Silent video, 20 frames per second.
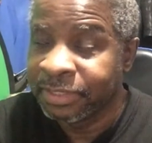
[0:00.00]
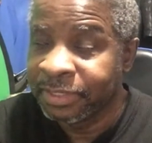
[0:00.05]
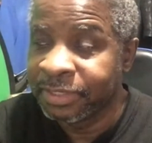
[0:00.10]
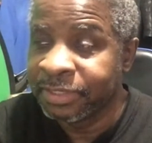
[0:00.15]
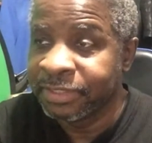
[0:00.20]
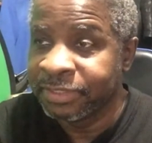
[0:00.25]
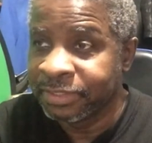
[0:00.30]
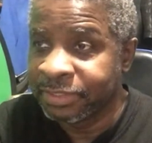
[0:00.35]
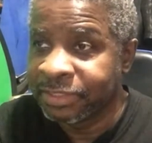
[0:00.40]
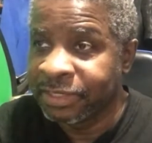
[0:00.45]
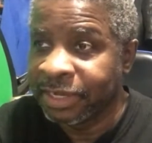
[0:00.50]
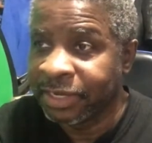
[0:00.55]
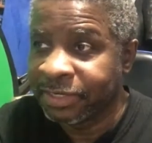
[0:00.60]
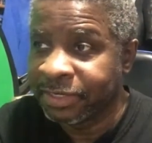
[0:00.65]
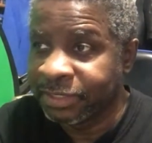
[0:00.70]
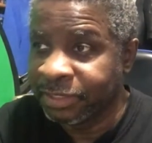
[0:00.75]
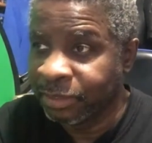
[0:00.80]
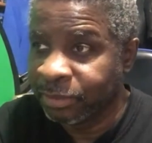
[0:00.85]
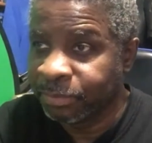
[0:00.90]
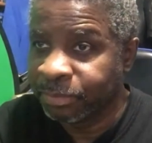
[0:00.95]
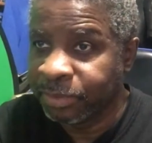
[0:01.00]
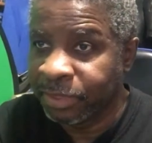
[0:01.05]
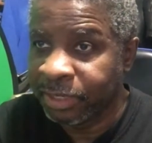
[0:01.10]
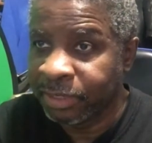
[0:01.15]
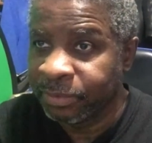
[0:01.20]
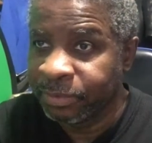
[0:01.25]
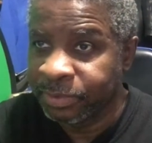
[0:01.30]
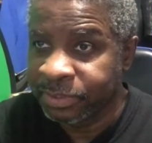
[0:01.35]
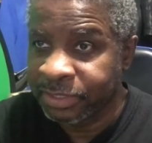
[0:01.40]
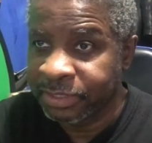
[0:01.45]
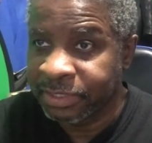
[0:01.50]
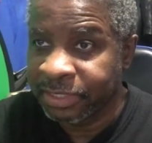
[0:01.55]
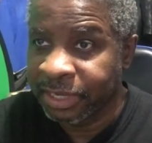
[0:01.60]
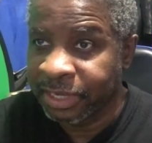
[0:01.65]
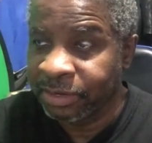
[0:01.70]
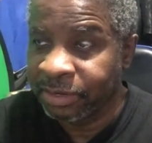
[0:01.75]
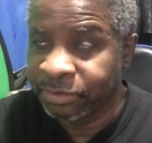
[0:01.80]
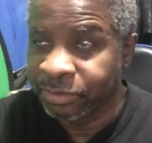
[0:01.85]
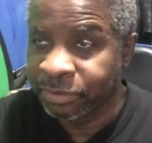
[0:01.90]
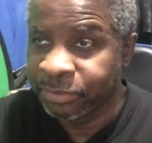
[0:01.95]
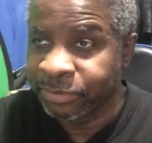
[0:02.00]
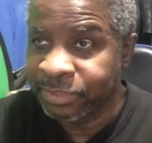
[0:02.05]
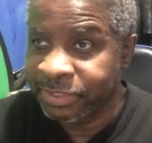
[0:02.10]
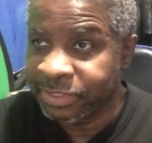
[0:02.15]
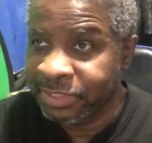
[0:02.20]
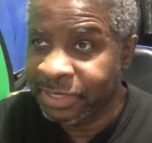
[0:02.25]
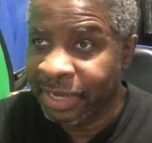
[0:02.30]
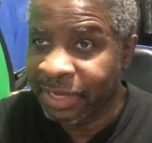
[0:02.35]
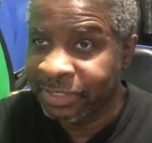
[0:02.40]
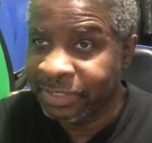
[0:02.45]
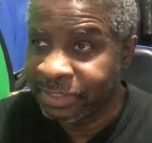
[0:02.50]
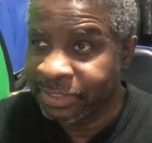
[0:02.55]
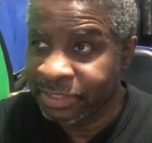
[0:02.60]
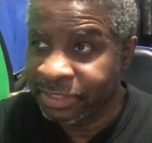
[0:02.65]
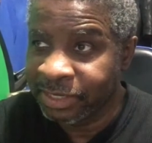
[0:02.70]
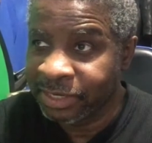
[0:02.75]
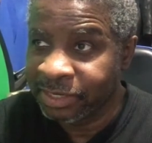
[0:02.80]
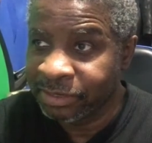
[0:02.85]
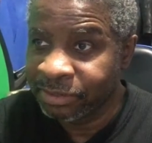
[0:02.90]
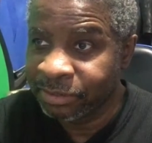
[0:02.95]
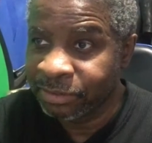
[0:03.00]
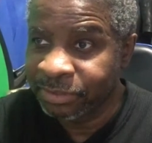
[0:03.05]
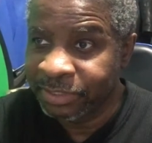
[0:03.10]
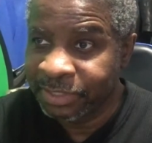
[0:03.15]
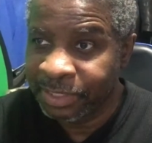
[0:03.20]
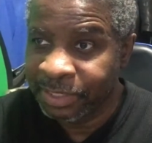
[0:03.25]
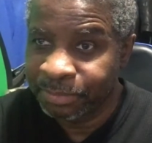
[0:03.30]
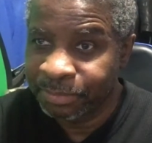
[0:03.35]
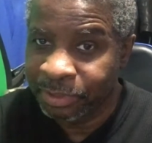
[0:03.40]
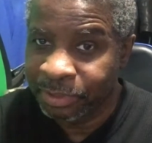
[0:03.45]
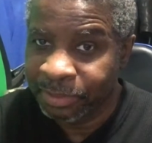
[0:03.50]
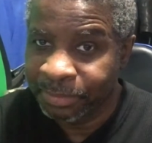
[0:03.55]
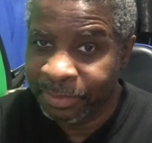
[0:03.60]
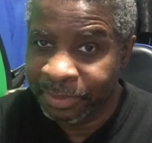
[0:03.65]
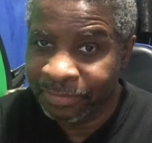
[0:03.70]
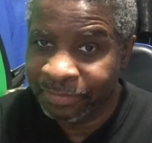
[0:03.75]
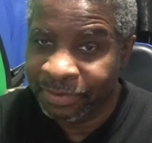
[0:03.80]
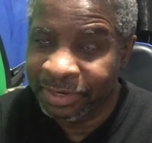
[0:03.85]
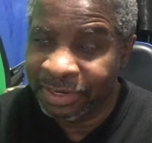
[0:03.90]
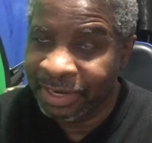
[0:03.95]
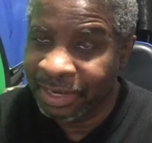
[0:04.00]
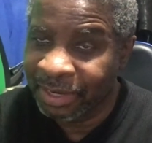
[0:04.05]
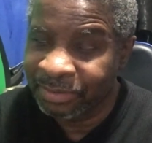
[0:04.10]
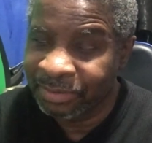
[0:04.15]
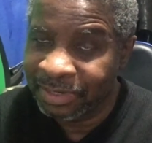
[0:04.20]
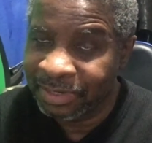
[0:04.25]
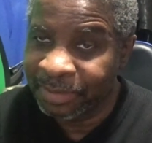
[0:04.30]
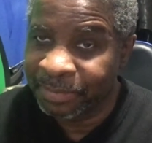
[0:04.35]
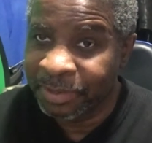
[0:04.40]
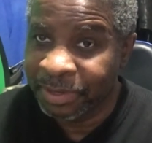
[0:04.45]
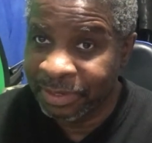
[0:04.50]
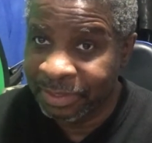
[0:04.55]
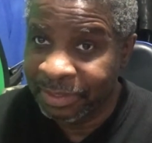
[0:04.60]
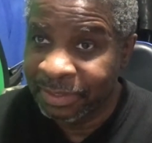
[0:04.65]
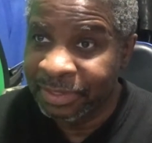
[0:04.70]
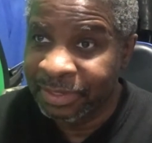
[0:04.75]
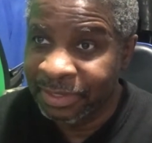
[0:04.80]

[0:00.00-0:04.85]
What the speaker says: and decide to, you know, play with the scarecrows and snatch the scarecrows and then put them in the front of your house. Come on.